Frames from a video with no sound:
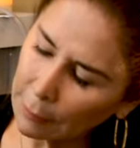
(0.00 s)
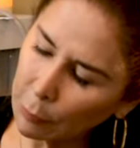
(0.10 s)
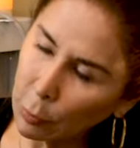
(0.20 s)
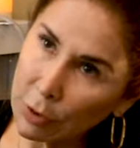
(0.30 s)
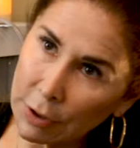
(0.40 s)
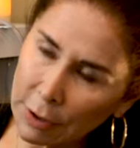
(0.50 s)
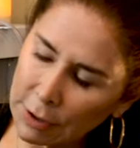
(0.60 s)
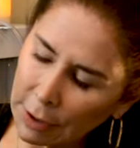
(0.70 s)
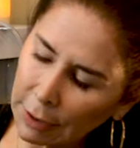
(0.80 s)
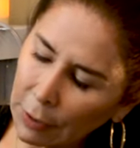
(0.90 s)
pores are
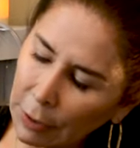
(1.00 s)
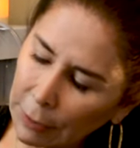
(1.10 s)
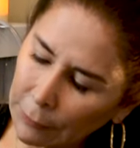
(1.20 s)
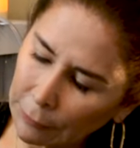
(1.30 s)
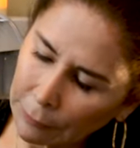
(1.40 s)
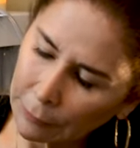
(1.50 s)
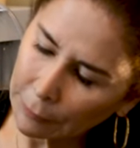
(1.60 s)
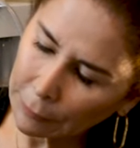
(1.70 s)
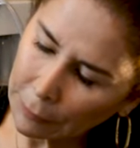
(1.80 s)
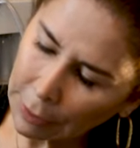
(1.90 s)
tighter.
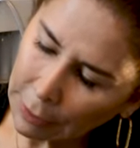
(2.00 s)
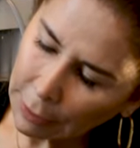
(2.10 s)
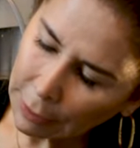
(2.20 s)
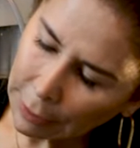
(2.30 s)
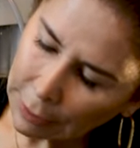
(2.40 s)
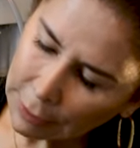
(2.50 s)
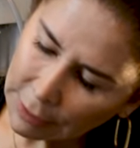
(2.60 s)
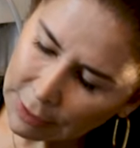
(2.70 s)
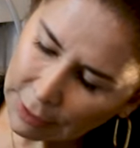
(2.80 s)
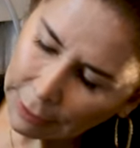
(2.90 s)

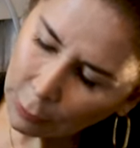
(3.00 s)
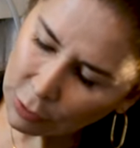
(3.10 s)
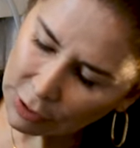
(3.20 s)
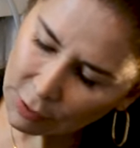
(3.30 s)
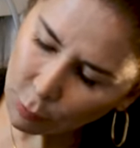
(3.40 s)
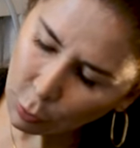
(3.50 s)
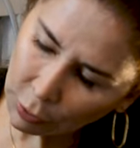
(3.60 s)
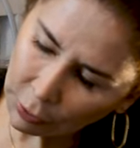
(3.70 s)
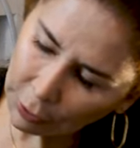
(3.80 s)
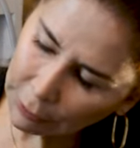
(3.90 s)
The skin looks
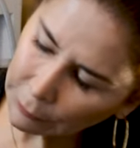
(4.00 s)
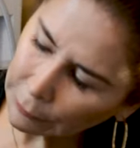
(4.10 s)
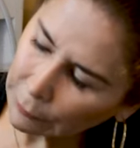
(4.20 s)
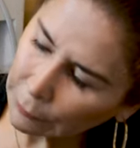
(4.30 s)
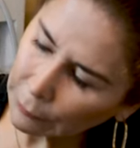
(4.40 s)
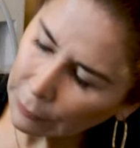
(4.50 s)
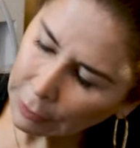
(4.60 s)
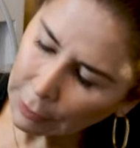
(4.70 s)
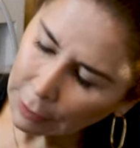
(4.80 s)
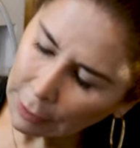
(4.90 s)
smoother,
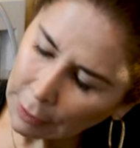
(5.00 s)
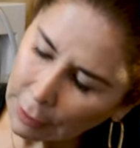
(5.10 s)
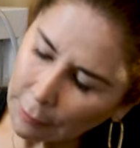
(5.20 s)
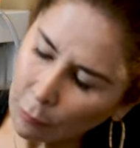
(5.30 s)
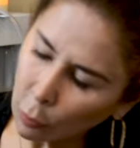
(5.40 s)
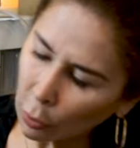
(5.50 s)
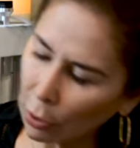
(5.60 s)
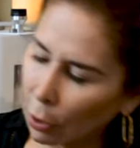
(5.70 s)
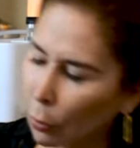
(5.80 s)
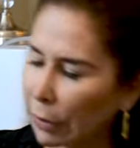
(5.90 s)
more
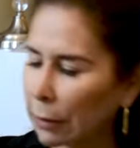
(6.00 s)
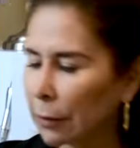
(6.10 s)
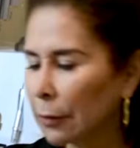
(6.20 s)
glowing.